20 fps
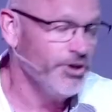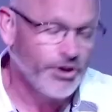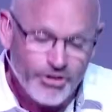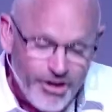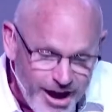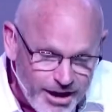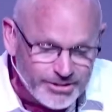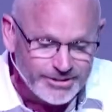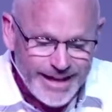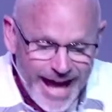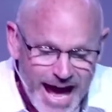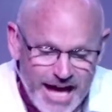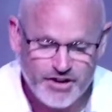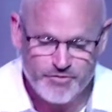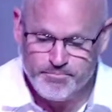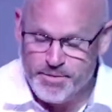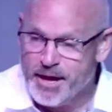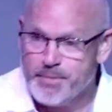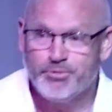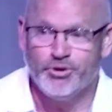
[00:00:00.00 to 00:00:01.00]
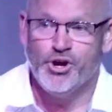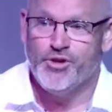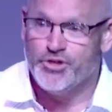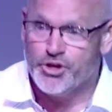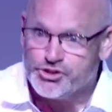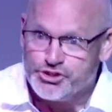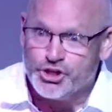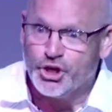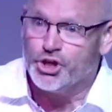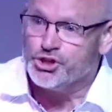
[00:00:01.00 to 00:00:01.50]
There are a lot of people
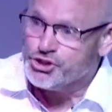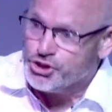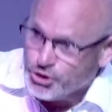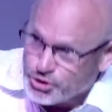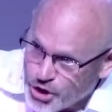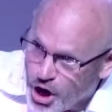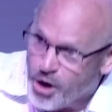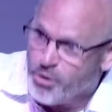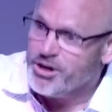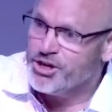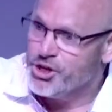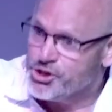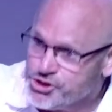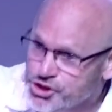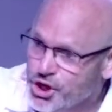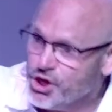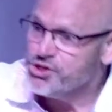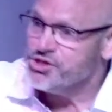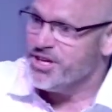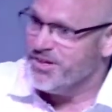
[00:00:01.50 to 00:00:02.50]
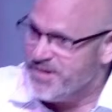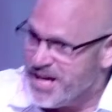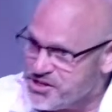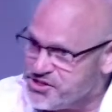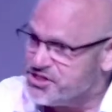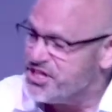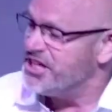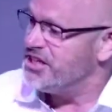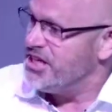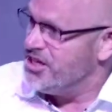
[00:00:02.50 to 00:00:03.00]
in the church who go into church
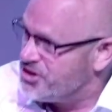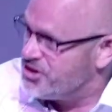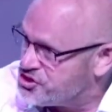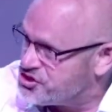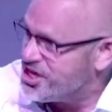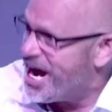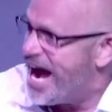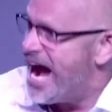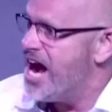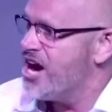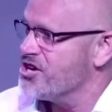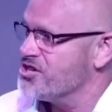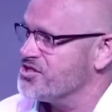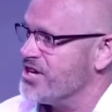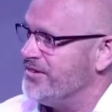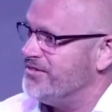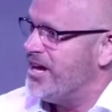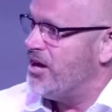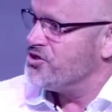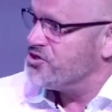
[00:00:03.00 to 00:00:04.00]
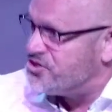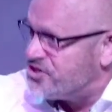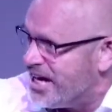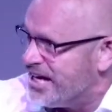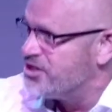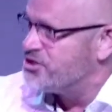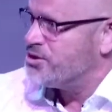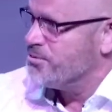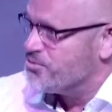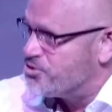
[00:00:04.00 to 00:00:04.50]
and they sit in the chairs and they'll
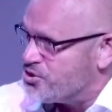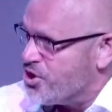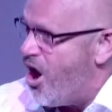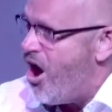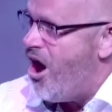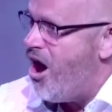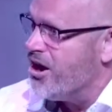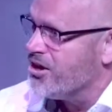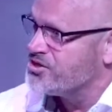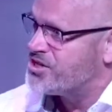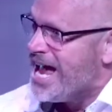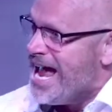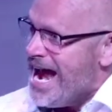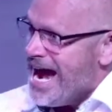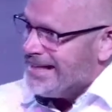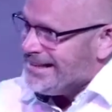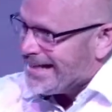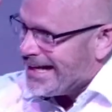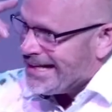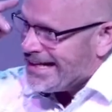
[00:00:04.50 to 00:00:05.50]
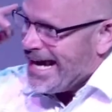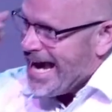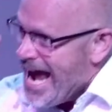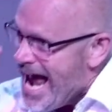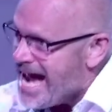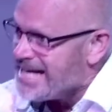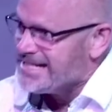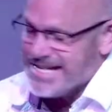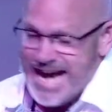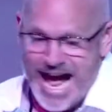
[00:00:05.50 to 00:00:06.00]
sing some songs and they got
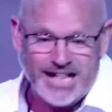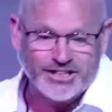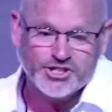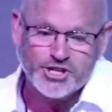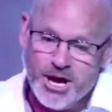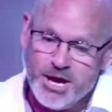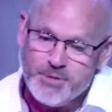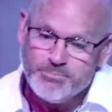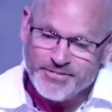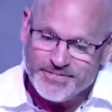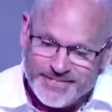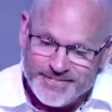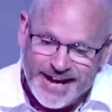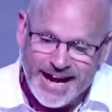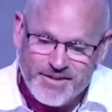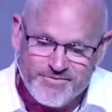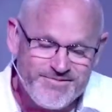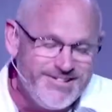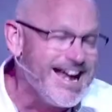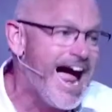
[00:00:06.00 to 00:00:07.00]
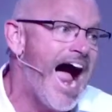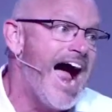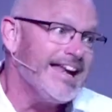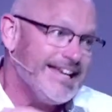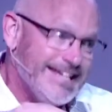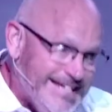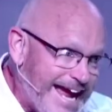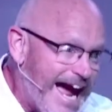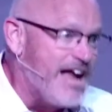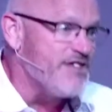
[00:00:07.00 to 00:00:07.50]
a head knowledge, but they've
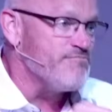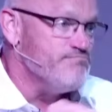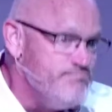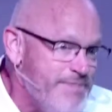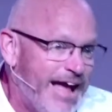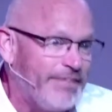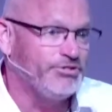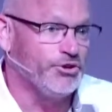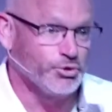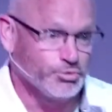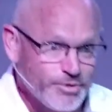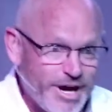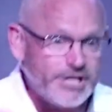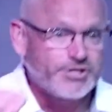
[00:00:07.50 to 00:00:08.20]
not yet met the